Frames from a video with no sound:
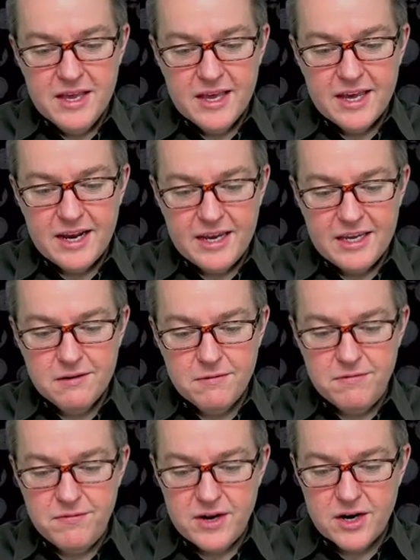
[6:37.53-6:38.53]
and I get a
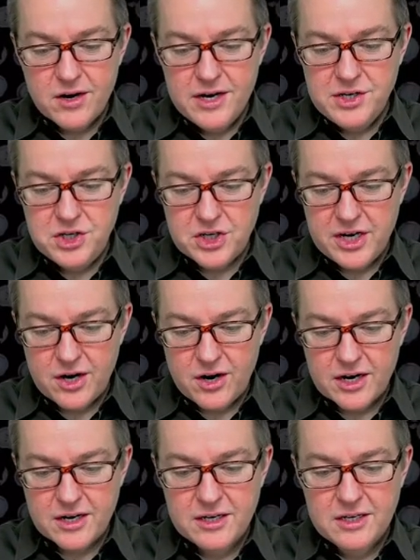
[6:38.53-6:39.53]
very
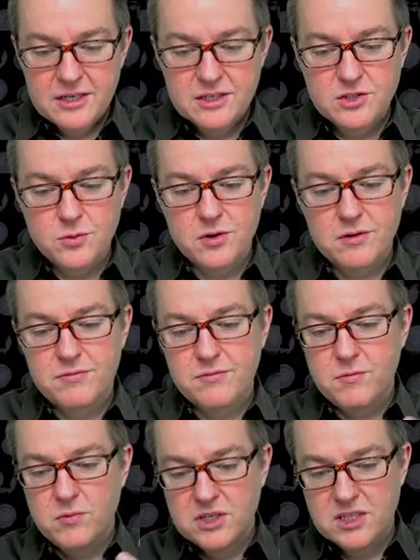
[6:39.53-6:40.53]
generic sort of
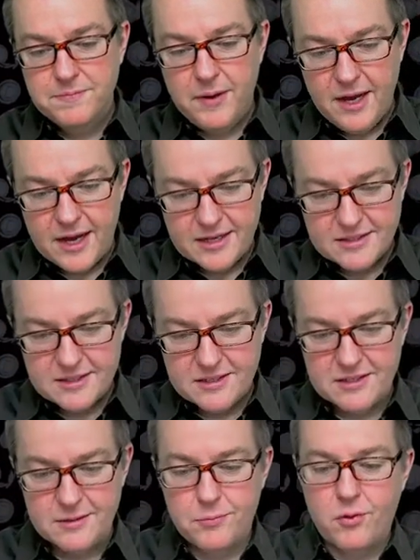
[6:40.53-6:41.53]
response.
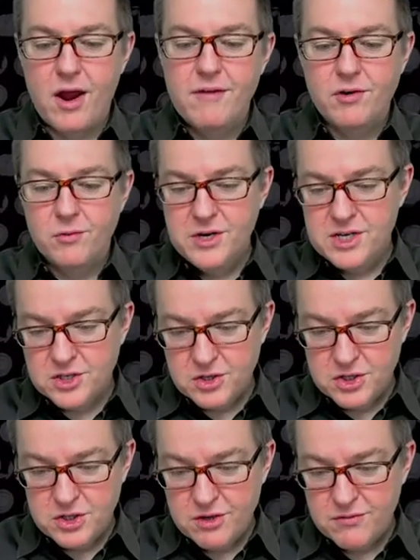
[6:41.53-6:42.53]
It's a private
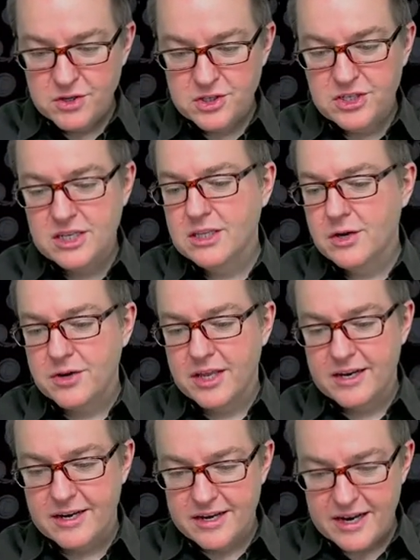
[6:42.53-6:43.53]
research university
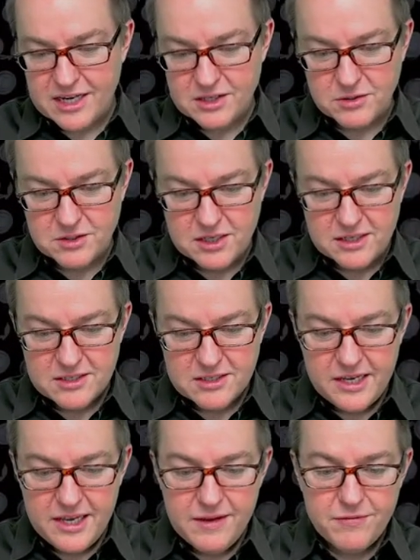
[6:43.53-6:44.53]
located in Nashville,
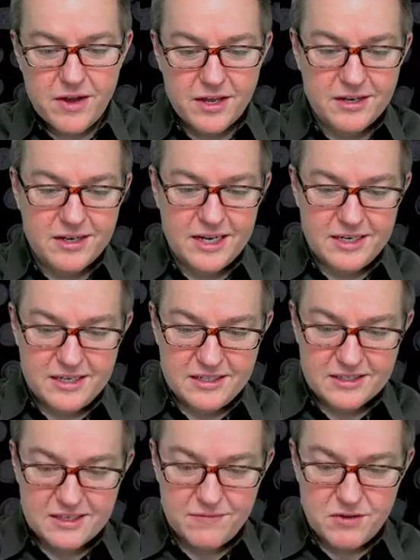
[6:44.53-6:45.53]
Tennessee, founded in
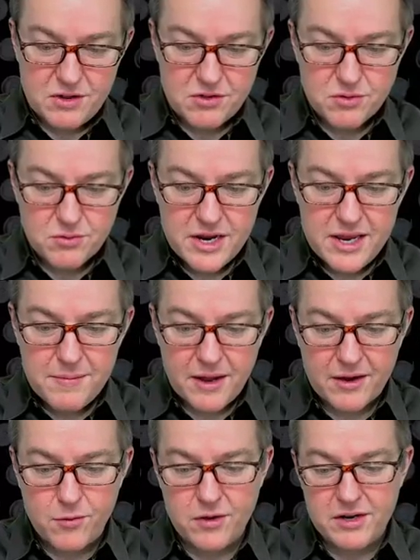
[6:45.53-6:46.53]
1873 by
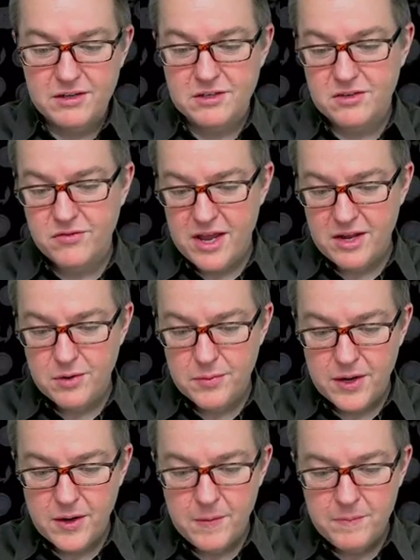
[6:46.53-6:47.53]
Cornelius
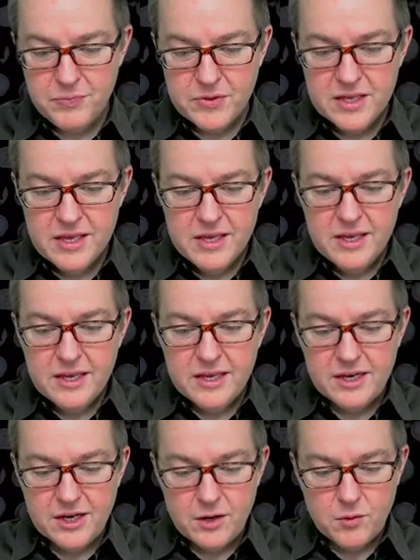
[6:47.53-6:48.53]
Vanderbilt,
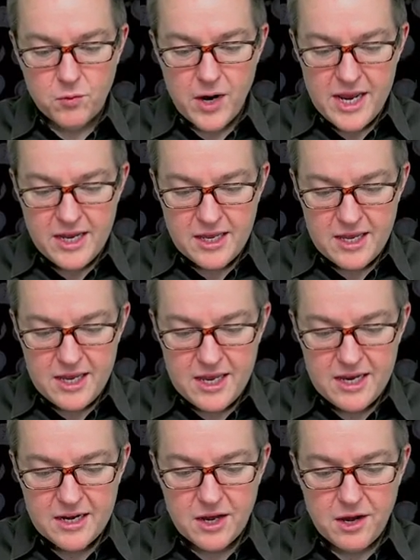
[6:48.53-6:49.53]
you know,
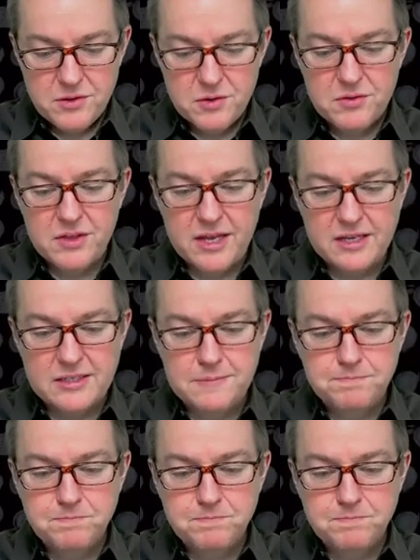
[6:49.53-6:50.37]
ranking, other things.